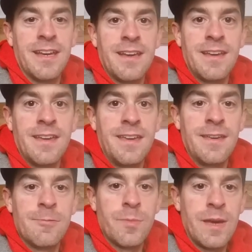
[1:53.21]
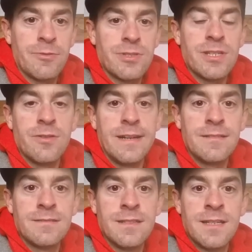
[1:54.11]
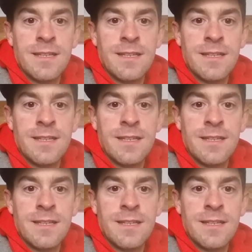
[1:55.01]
I am about to go out